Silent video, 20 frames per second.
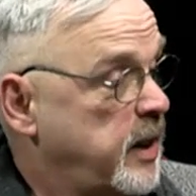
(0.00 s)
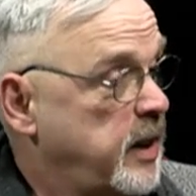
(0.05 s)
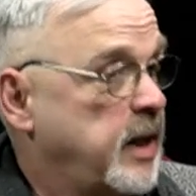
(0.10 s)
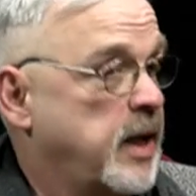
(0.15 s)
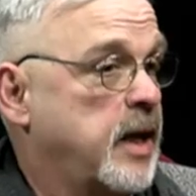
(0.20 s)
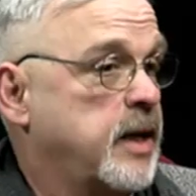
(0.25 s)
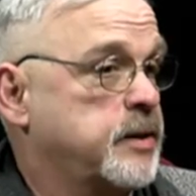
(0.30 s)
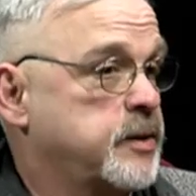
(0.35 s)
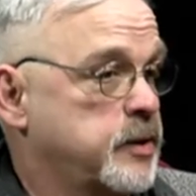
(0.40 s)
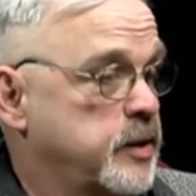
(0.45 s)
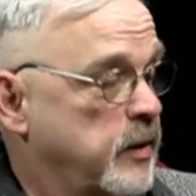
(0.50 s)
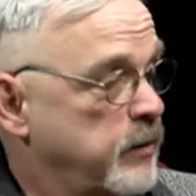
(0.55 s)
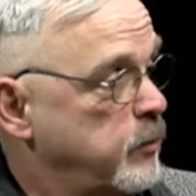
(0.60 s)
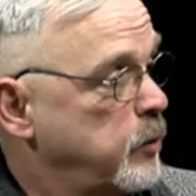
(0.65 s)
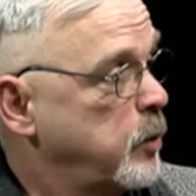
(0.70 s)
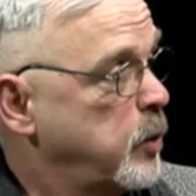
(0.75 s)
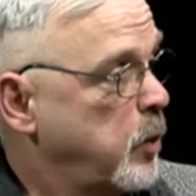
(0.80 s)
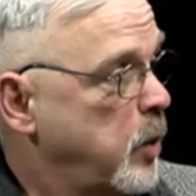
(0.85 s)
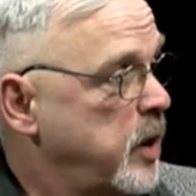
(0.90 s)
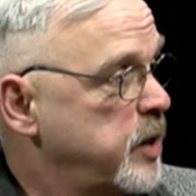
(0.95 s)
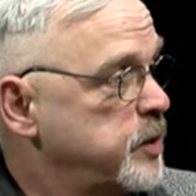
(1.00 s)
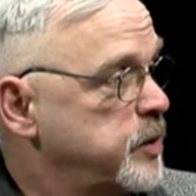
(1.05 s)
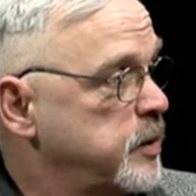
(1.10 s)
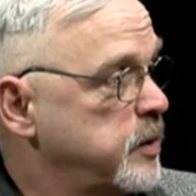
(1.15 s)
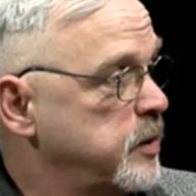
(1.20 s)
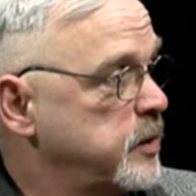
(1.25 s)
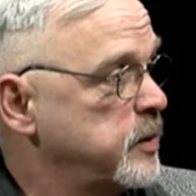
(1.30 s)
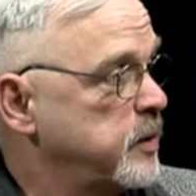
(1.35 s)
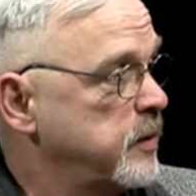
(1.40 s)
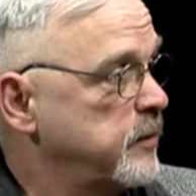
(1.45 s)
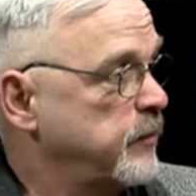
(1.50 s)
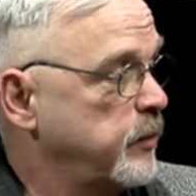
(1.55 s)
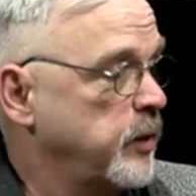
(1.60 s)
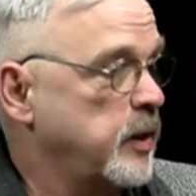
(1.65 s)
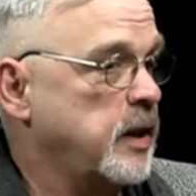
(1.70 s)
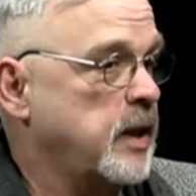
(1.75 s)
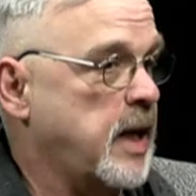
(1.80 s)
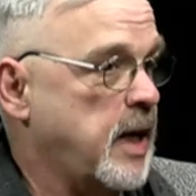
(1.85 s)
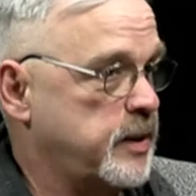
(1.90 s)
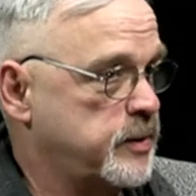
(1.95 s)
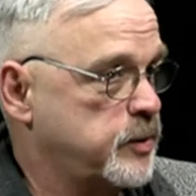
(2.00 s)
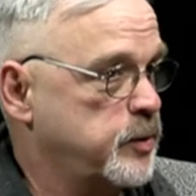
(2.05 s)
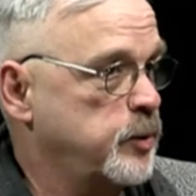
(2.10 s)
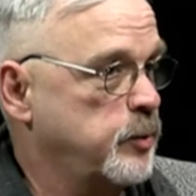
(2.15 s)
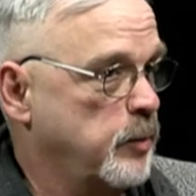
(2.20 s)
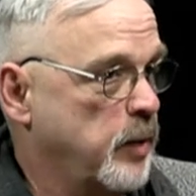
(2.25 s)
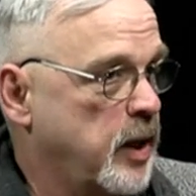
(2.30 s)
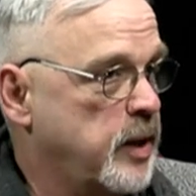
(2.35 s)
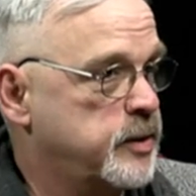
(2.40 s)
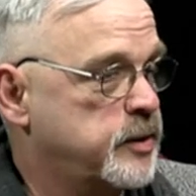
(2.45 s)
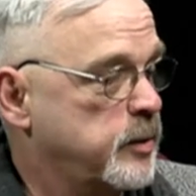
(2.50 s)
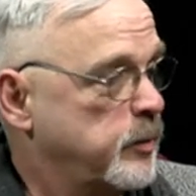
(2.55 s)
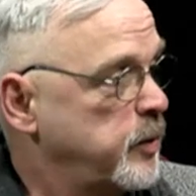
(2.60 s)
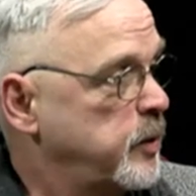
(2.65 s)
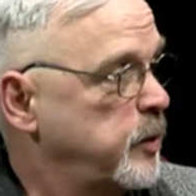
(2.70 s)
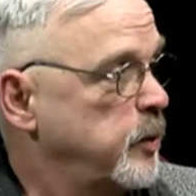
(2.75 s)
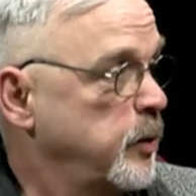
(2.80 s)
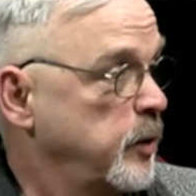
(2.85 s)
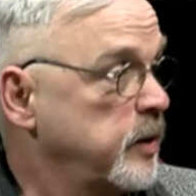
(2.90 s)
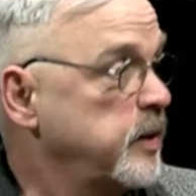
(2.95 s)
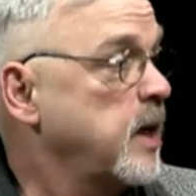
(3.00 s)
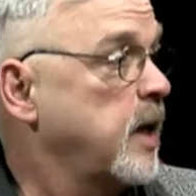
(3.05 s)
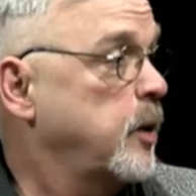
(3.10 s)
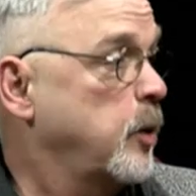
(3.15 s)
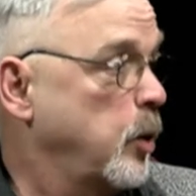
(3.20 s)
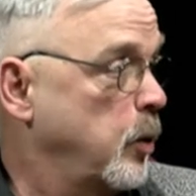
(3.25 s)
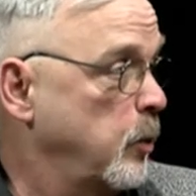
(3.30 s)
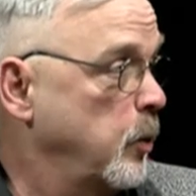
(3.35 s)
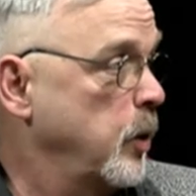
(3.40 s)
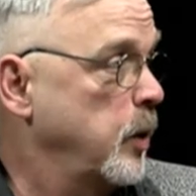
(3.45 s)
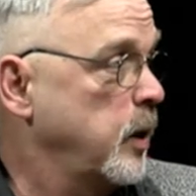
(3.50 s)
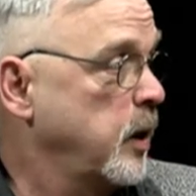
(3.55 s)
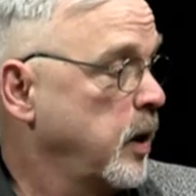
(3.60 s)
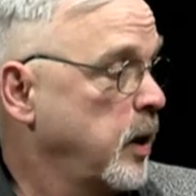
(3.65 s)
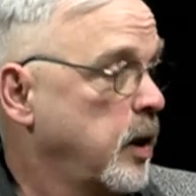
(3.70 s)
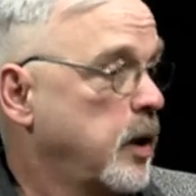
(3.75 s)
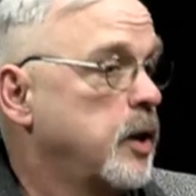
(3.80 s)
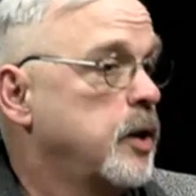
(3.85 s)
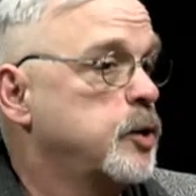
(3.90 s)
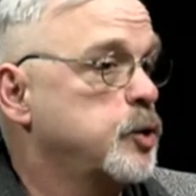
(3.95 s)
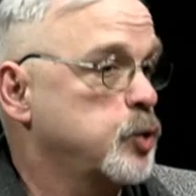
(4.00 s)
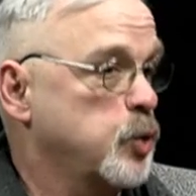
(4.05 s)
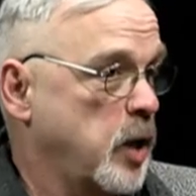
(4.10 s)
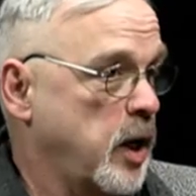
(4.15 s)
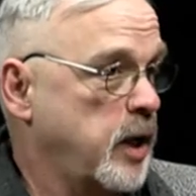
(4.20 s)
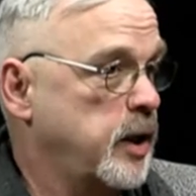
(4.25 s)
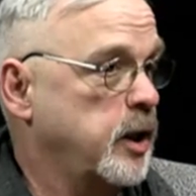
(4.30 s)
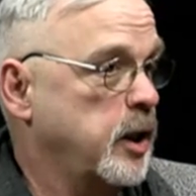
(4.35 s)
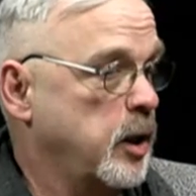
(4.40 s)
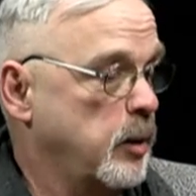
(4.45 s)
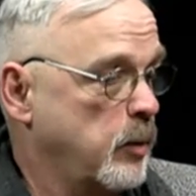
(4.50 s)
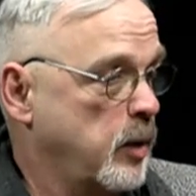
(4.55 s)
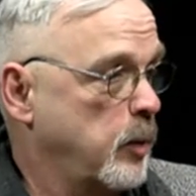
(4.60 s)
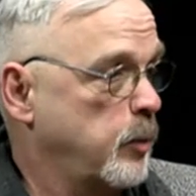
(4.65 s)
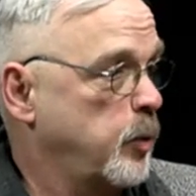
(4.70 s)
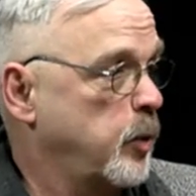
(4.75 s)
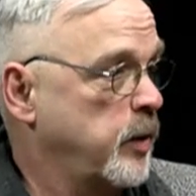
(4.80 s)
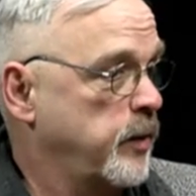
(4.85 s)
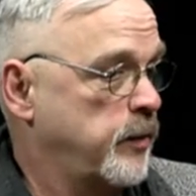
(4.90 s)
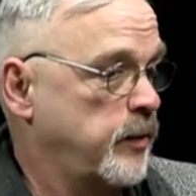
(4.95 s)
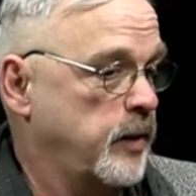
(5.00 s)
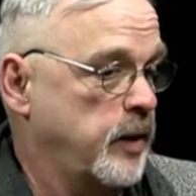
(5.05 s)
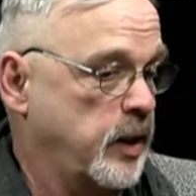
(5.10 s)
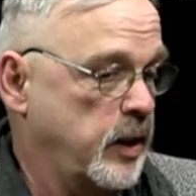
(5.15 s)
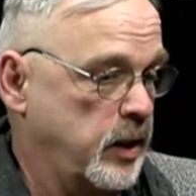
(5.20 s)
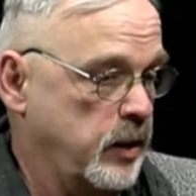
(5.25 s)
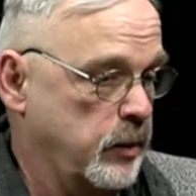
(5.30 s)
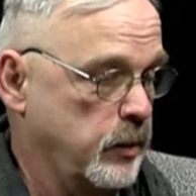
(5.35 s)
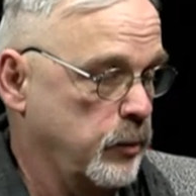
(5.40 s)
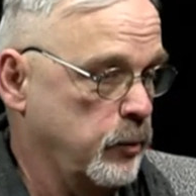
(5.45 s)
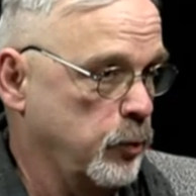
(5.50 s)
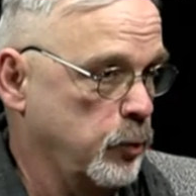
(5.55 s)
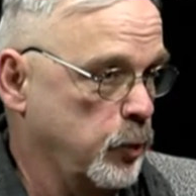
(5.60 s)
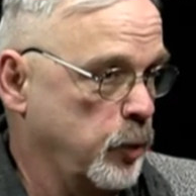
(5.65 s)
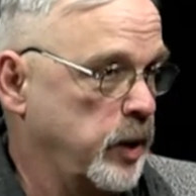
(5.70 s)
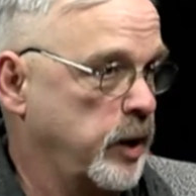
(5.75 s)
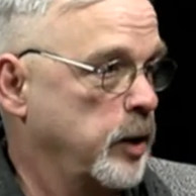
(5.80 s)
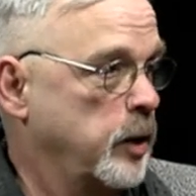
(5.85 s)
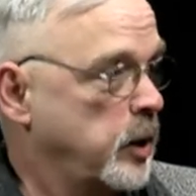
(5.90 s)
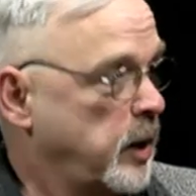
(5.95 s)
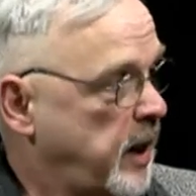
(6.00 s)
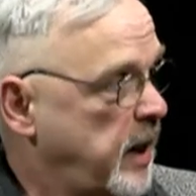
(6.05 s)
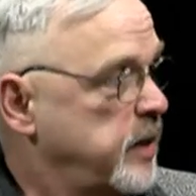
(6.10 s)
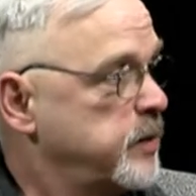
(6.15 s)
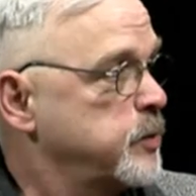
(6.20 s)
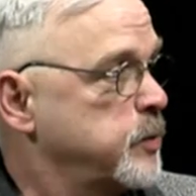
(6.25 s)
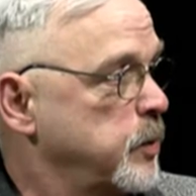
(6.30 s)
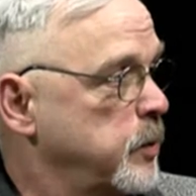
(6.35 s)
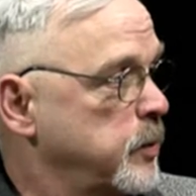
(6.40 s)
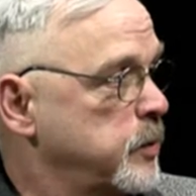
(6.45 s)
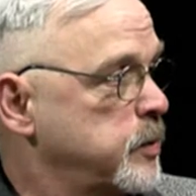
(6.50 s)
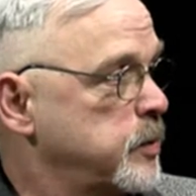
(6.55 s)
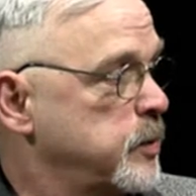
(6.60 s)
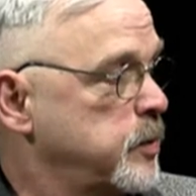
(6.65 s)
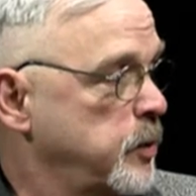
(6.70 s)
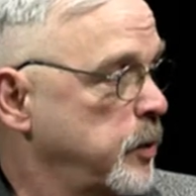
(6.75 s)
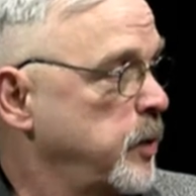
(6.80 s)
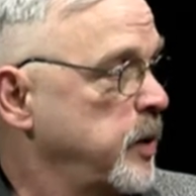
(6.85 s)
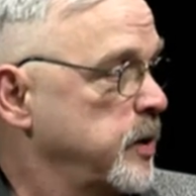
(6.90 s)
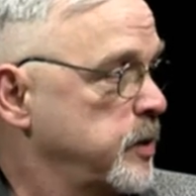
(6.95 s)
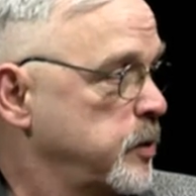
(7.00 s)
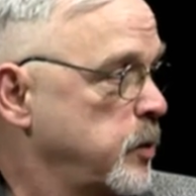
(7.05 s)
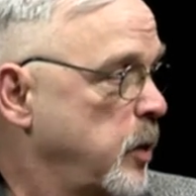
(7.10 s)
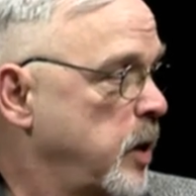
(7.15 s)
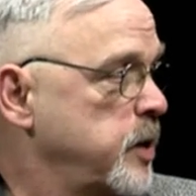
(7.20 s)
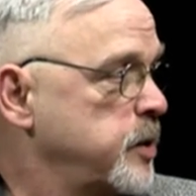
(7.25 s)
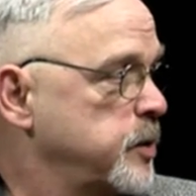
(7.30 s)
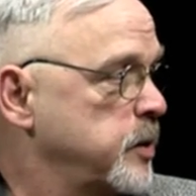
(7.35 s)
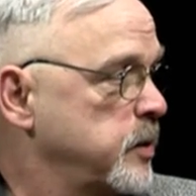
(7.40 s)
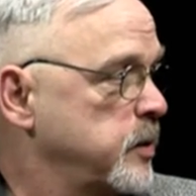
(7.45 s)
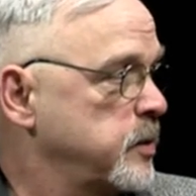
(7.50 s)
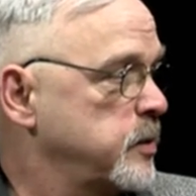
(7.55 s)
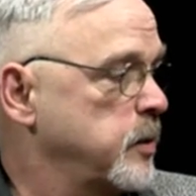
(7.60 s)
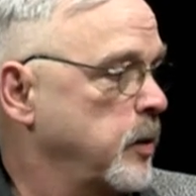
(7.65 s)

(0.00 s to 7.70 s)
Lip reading: He asked several questions, and for the last 2 months, I've been doing that homework, trying to come up with the real answers to his questions.